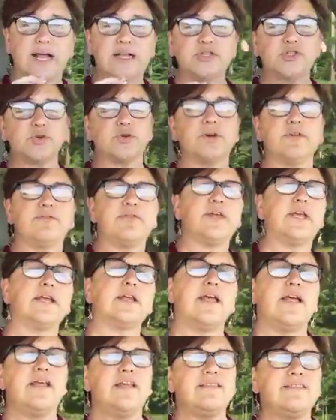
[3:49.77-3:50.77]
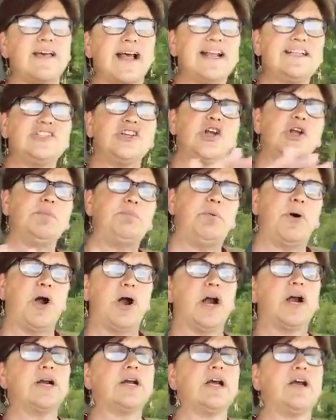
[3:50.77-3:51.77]
that sort of thing. That's all
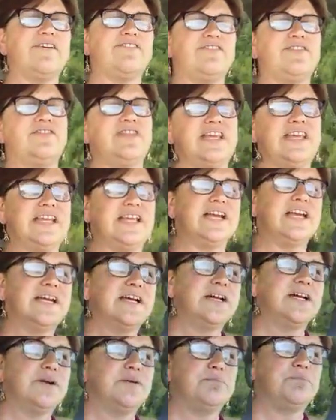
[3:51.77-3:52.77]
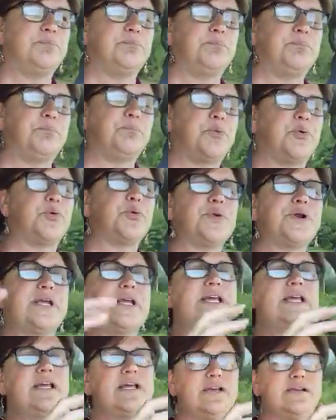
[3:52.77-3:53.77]
part of the
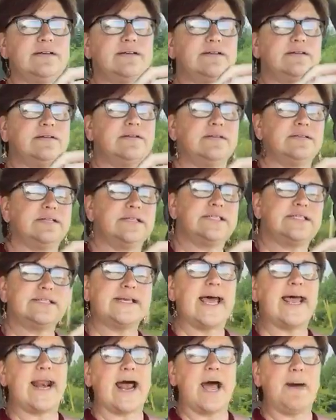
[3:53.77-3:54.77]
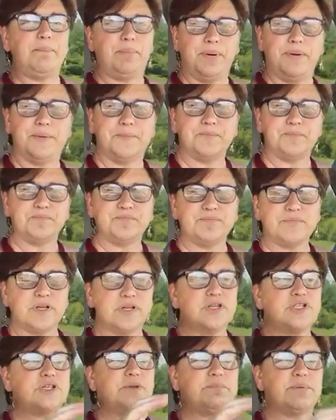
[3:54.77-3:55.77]
pre-setup
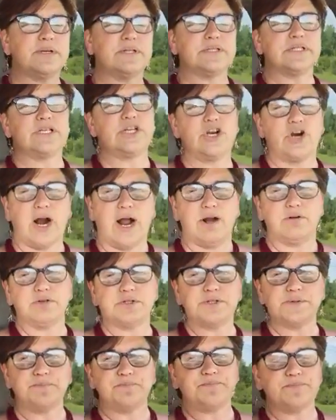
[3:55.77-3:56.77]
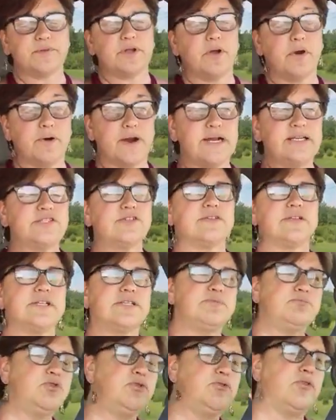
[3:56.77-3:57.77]
to building your house. All right, so
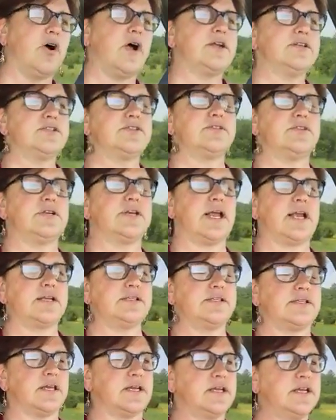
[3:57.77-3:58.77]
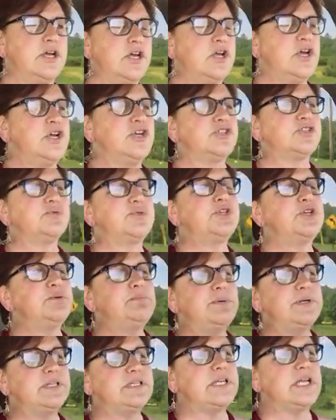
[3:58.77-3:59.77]
let's move on to the next thing. So when
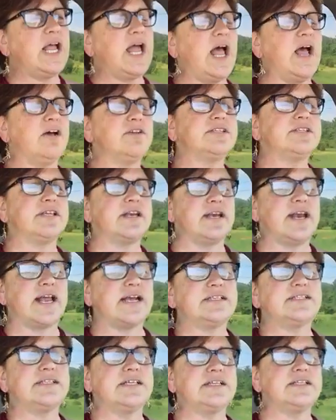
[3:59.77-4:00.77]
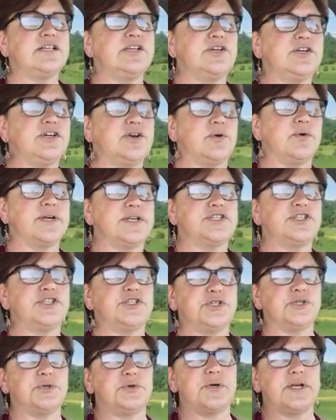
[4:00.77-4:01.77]
you're building a house, the next thing that you're going to
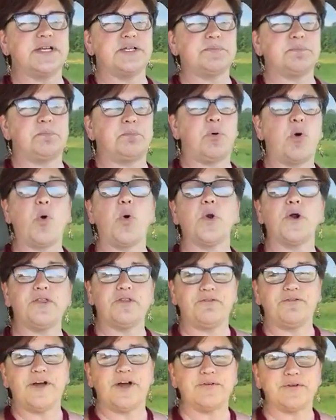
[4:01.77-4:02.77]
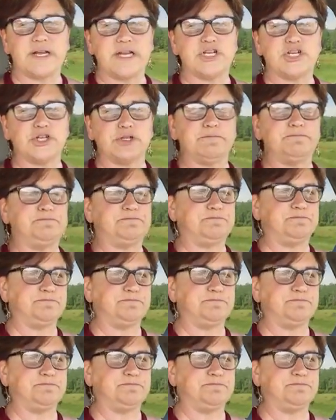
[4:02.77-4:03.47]
do is pour the foundation.